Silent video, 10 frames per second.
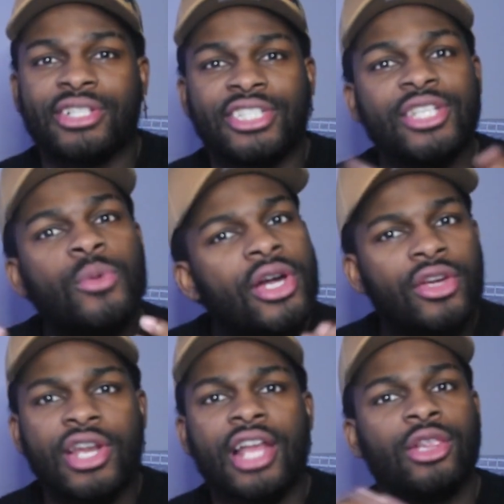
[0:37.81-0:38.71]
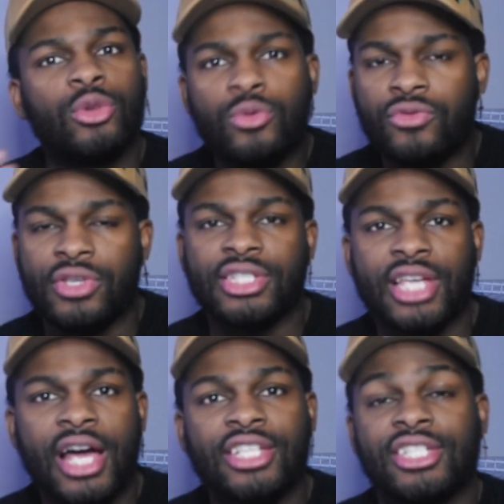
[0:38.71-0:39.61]
See whether or not Luffy,
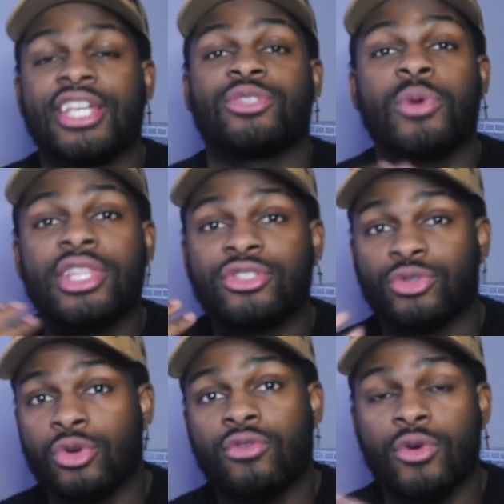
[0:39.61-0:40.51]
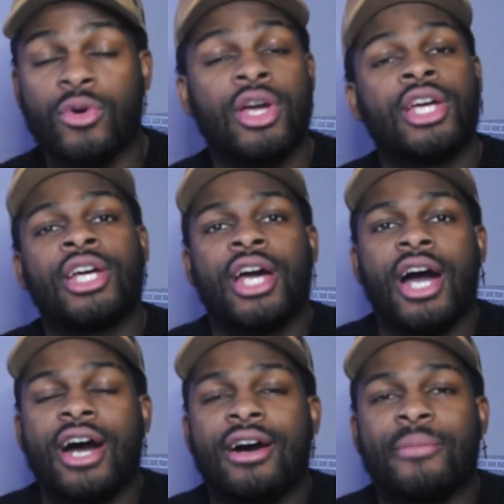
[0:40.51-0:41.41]
Sanji, as well as Zoro
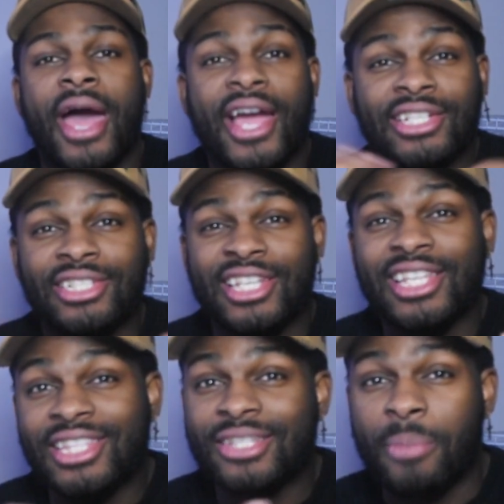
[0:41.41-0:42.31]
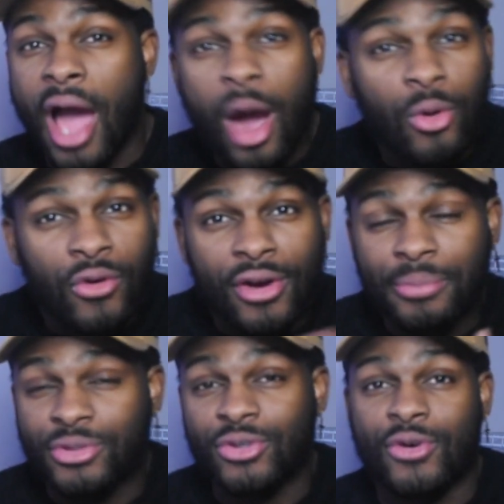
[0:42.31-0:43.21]
actually get these
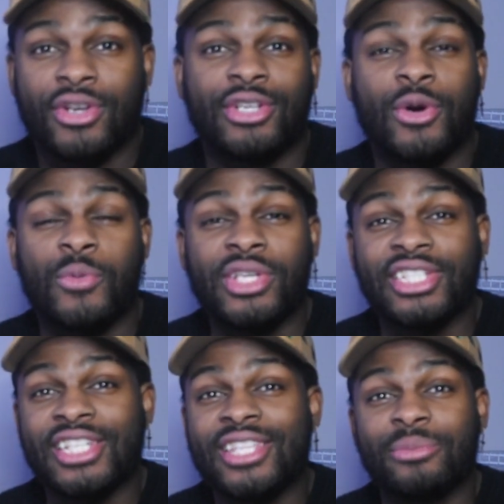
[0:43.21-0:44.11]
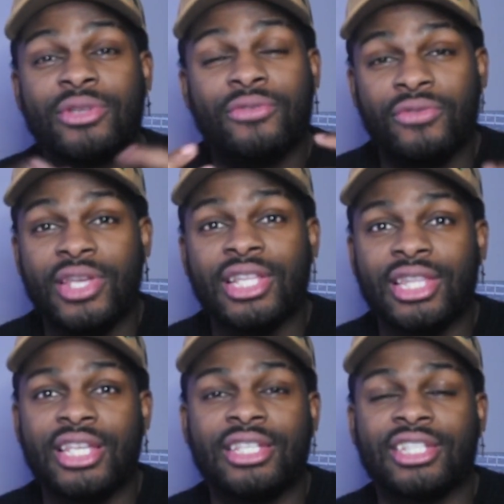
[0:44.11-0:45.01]
power-ups, or we see them defeat
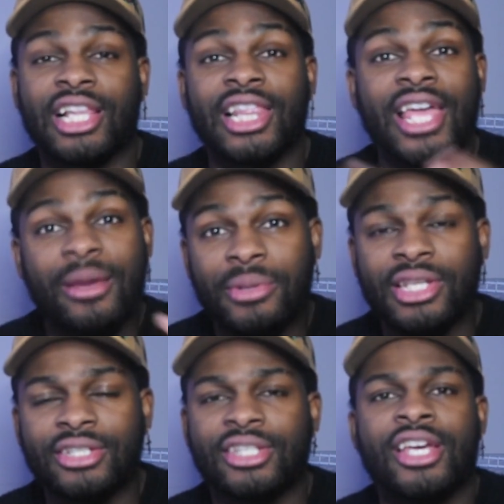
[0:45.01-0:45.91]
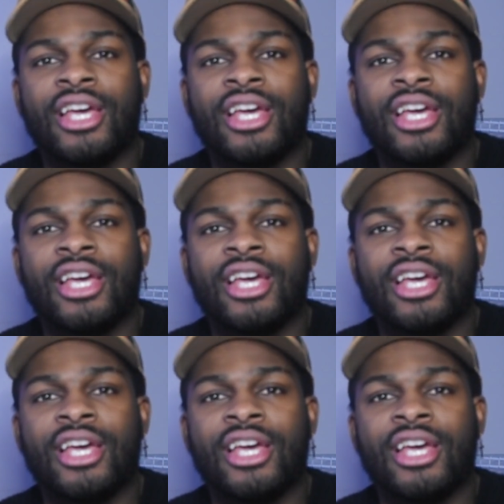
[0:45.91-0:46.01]
these calamities,